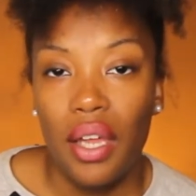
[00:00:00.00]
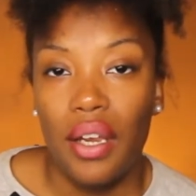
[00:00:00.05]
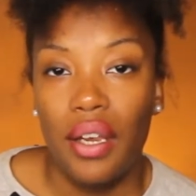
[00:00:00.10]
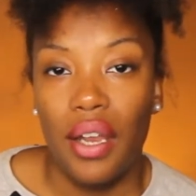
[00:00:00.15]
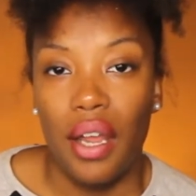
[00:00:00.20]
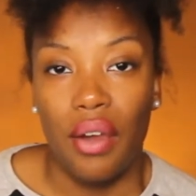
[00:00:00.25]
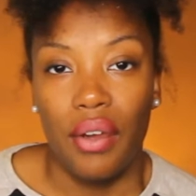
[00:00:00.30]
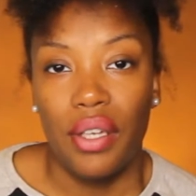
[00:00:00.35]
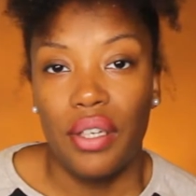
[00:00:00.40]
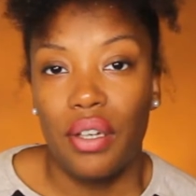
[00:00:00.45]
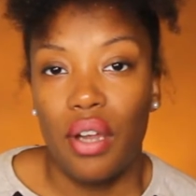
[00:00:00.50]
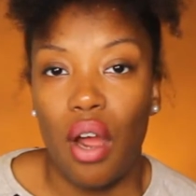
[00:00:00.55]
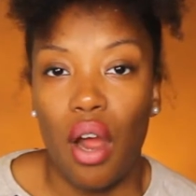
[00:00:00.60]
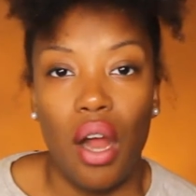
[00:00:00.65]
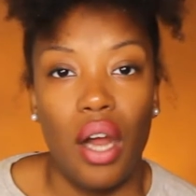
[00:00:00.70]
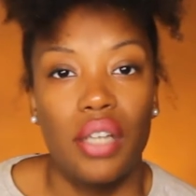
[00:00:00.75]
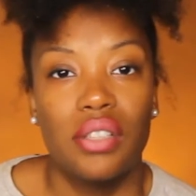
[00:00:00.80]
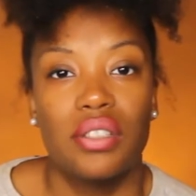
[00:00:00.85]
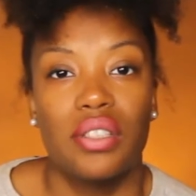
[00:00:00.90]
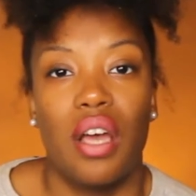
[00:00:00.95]
Now in the
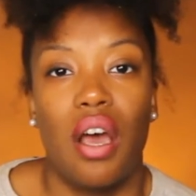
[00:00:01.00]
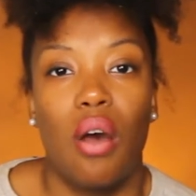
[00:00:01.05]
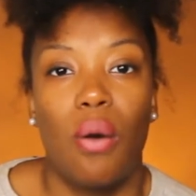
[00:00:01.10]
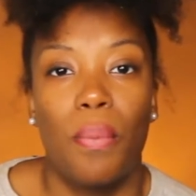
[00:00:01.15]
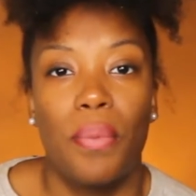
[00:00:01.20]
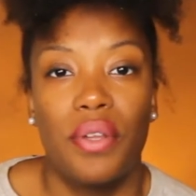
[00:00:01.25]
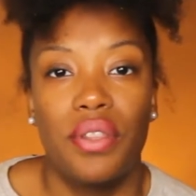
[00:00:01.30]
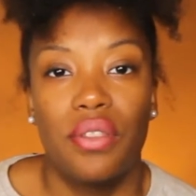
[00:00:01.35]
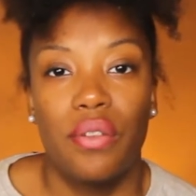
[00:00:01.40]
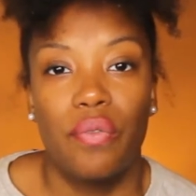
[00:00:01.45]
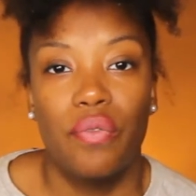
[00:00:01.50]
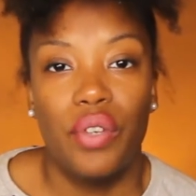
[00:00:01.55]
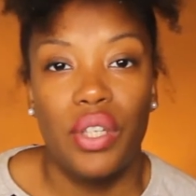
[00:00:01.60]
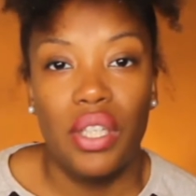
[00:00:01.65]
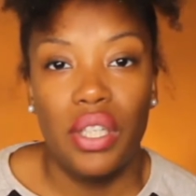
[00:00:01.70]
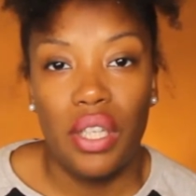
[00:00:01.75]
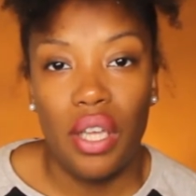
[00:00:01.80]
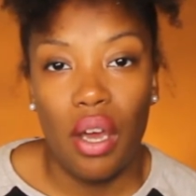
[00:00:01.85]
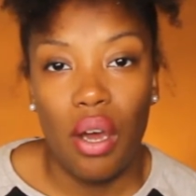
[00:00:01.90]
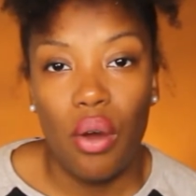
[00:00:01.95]
cards, I'll put the
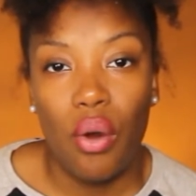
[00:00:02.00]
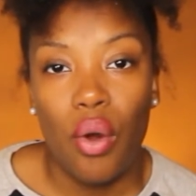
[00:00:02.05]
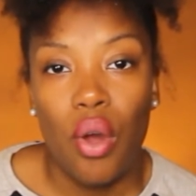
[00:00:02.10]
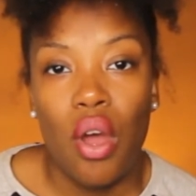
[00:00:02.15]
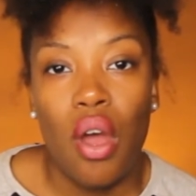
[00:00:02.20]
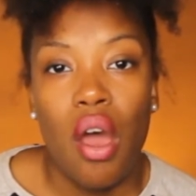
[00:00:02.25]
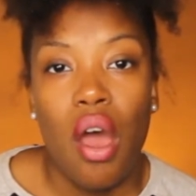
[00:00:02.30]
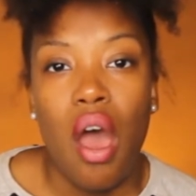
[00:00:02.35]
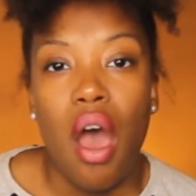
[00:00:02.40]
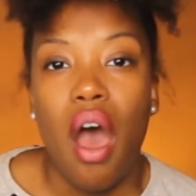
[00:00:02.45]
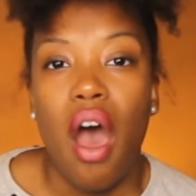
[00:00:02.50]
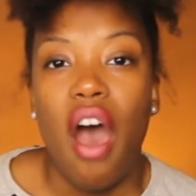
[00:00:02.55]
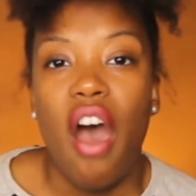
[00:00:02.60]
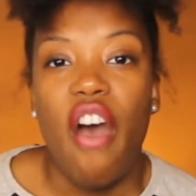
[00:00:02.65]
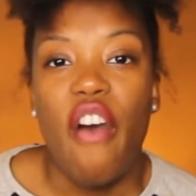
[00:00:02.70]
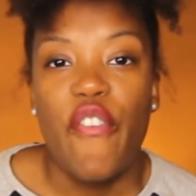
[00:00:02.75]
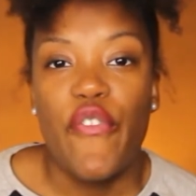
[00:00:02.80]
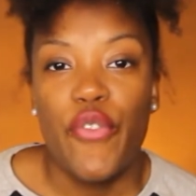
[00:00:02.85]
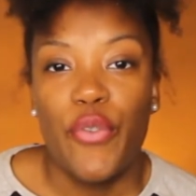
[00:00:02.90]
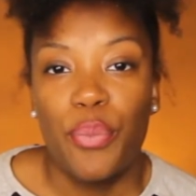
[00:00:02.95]
video
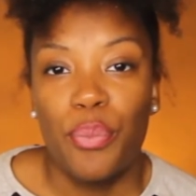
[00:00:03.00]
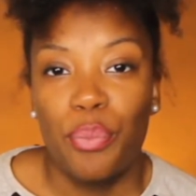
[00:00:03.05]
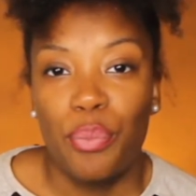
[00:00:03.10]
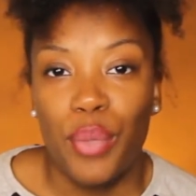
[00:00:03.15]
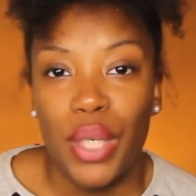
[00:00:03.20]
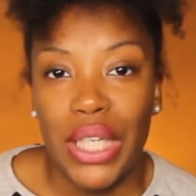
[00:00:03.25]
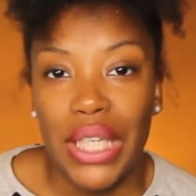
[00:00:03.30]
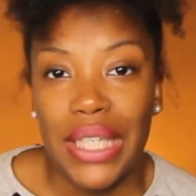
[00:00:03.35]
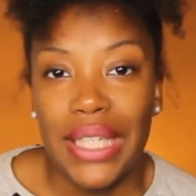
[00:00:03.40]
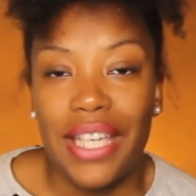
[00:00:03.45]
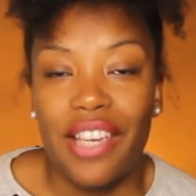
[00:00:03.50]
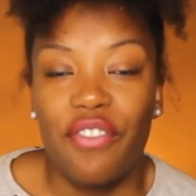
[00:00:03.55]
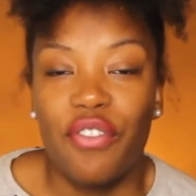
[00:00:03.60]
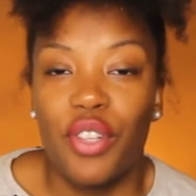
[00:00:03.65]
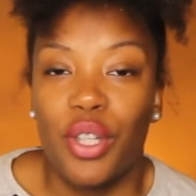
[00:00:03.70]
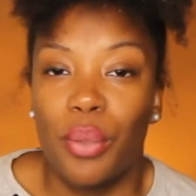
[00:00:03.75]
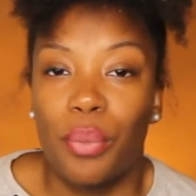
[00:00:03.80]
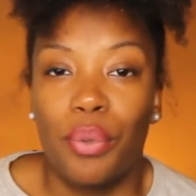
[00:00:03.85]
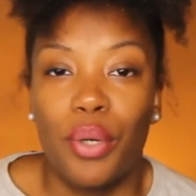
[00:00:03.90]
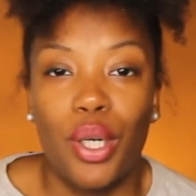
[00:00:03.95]
of me giving
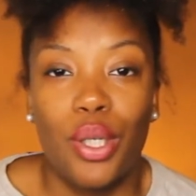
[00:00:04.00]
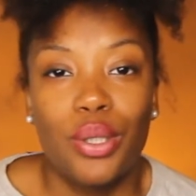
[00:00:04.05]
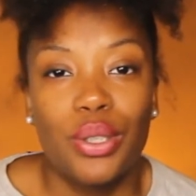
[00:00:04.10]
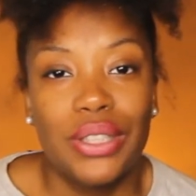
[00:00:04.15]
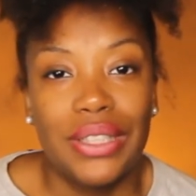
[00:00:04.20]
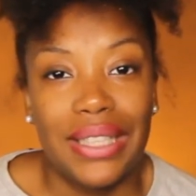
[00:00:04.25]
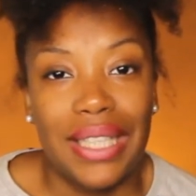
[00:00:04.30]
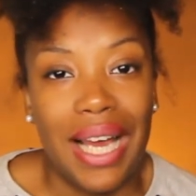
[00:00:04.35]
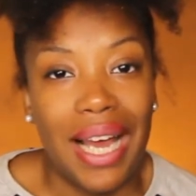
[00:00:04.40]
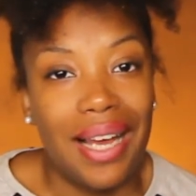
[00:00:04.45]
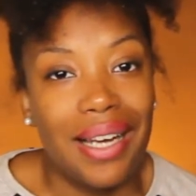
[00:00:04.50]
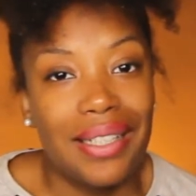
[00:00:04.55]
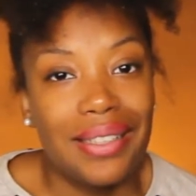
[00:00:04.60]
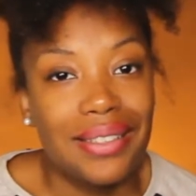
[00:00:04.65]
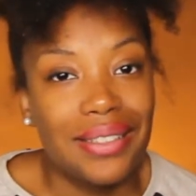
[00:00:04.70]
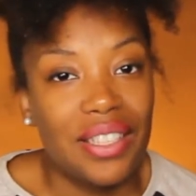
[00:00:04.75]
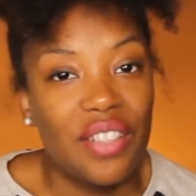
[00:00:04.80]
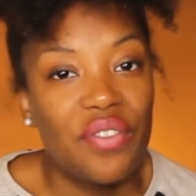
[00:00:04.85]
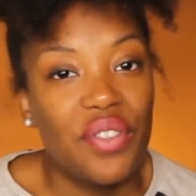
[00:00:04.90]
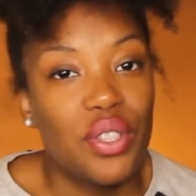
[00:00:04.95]
the pros and
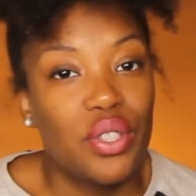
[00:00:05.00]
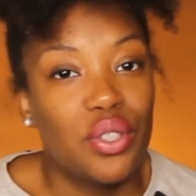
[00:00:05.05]
cons of the